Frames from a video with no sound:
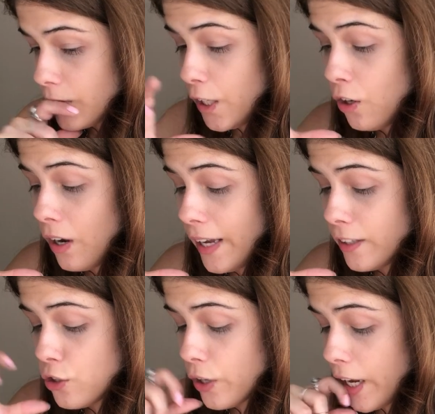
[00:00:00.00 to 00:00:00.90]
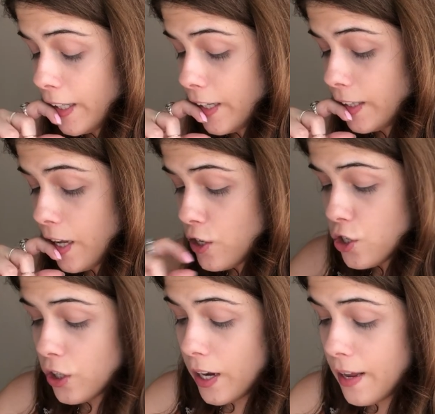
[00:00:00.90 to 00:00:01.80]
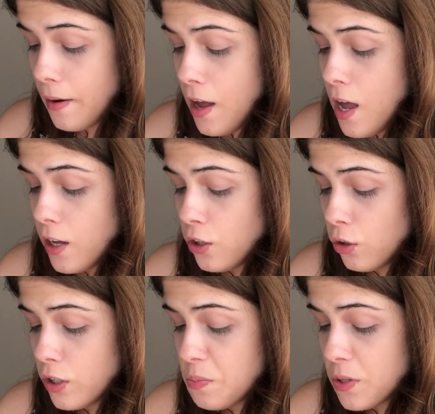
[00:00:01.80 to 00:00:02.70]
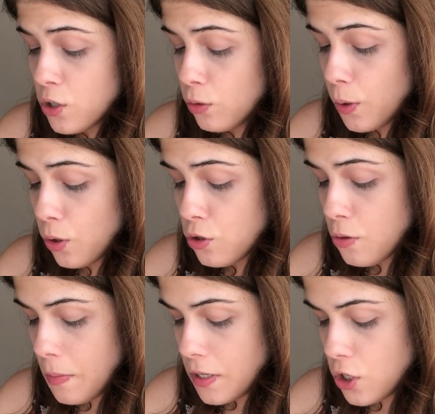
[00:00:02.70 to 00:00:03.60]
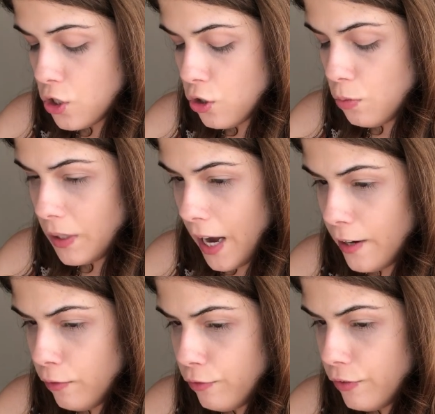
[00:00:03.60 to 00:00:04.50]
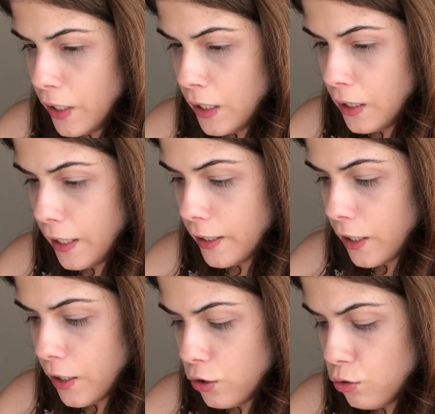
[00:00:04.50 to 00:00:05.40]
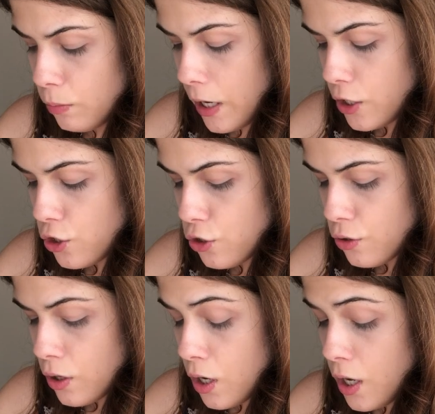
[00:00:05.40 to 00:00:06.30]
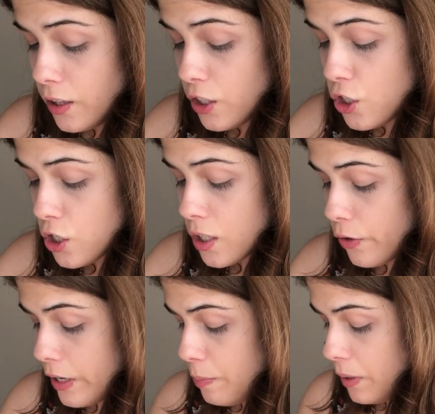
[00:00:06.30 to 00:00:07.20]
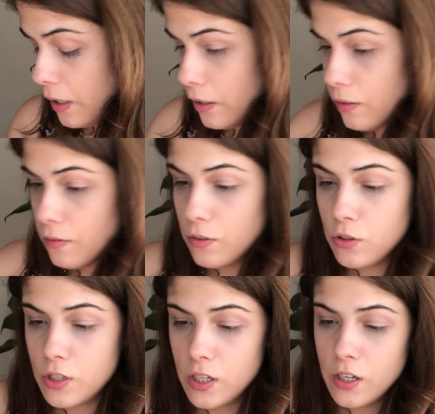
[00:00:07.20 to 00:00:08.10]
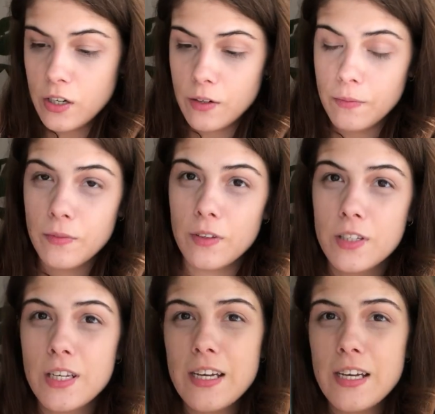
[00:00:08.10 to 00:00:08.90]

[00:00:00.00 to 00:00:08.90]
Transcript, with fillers: They don't like that you're getting the attention. And, you know, this person could be also messaging you, but I don't feel like they're gonna do much. They're just creeping. You see here, this